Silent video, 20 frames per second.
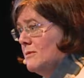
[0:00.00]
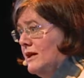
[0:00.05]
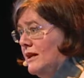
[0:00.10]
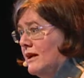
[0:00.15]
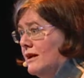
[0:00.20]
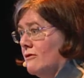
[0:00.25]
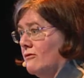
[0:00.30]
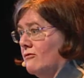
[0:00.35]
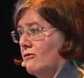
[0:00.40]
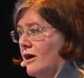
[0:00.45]

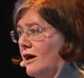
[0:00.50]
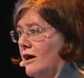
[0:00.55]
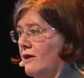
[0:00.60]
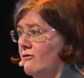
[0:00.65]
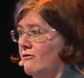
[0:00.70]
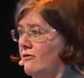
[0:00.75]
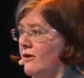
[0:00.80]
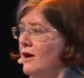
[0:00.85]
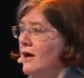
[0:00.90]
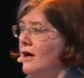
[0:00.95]
meaning of
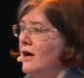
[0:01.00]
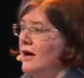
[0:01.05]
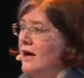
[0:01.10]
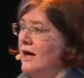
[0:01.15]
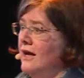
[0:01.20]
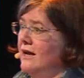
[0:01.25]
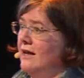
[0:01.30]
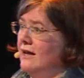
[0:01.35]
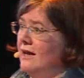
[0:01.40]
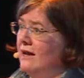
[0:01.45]
life,
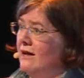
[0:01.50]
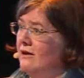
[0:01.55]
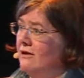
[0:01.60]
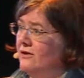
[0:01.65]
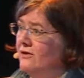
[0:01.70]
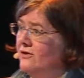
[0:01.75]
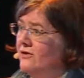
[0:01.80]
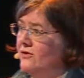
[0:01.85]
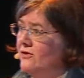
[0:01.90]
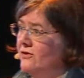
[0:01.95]
and it
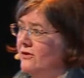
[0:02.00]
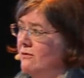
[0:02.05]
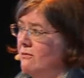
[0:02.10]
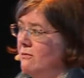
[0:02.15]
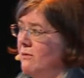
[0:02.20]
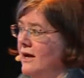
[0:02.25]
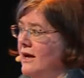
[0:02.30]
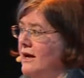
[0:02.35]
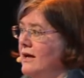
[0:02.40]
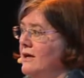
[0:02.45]
is
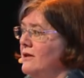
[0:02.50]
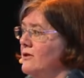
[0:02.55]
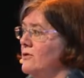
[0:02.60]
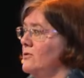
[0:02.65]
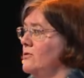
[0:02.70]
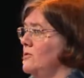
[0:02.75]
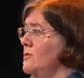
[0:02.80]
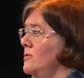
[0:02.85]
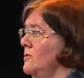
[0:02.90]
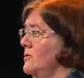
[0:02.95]
the way
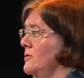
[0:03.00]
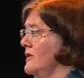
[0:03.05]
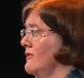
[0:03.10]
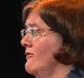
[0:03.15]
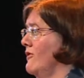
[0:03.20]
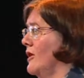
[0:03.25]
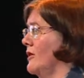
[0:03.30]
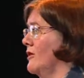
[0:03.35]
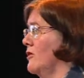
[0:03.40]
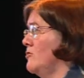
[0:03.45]
to
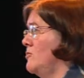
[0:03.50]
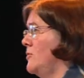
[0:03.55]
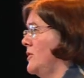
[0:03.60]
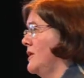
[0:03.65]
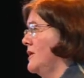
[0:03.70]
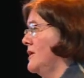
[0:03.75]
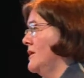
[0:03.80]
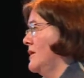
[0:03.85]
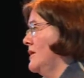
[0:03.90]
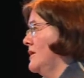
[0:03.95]

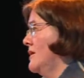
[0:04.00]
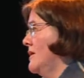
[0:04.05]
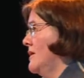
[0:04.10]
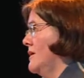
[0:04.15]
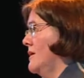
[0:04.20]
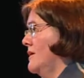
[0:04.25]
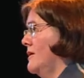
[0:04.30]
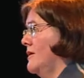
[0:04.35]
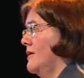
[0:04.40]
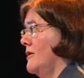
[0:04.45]
develop
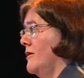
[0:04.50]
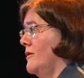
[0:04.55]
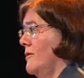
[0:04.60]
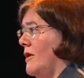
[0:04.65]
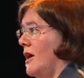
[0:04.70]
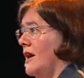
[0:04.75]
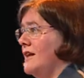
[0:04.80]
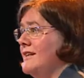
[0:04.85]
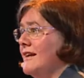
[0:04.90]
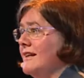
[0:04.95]

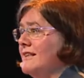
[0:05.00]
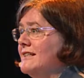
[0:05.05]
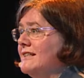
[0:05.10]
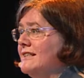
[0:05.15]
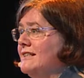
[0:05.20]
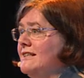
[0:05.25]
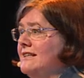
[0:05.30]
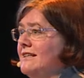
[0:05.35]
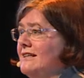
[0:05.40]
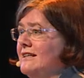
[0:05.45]

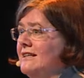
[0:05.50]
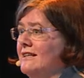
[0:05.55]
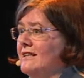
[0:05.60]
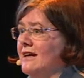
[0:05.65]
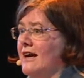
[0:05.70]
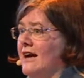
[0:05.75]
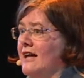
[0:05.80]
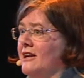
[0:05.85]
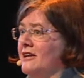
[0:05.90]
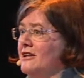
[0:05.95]

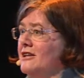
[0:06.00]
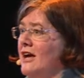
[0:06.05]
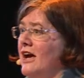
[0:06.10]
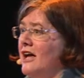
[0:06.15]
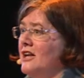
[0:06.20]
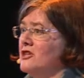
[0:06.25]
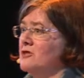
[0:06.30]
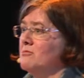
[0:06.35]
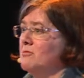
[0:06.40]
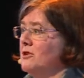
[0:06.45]
identity and
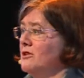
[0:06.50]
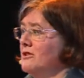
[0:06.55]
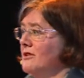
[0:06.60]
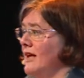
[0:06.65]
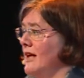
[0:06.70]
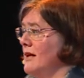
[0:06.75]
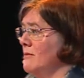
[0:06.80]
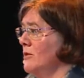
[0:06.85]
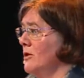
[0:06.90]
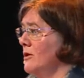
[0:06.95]

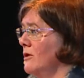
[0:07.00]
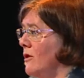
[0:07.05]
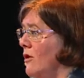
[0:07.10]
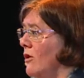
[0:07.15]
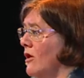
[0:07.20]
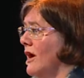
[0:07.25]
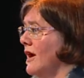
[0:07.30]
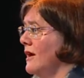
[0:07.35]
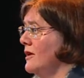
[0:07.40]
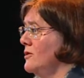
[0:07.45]
attachment and
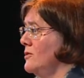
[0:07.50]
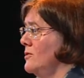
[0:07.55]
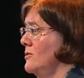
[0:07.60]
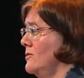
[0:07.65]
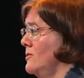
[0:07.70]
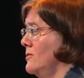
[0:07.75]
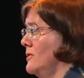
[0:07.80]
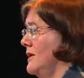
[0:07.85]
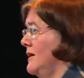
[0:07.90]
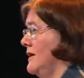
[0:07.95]
belonging
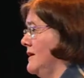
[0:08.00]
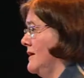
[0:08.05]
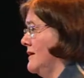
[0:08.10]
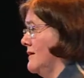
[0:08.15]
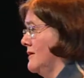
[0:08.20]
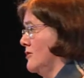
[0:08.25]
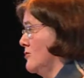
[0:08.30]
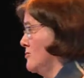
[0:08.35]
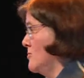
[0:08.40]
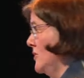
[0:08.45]
to
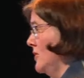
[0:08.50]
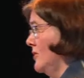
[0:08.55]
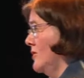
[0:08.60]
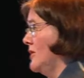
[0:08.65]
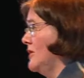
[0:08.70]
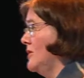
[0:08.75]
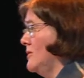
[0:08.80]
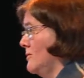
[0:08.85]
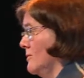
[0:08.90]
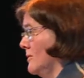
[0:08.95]
the
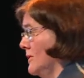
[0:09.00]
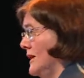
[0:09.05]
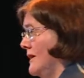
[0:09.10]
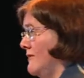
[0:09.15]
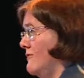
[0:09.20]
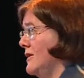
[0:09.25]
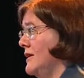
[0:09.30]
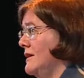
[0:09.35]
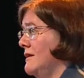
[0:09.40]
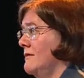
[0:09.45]
community you
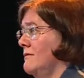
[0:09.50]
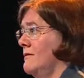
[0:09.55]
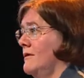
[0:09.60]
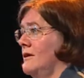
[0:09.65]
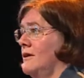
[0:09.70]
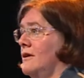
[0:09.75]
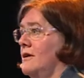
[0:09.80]
live in,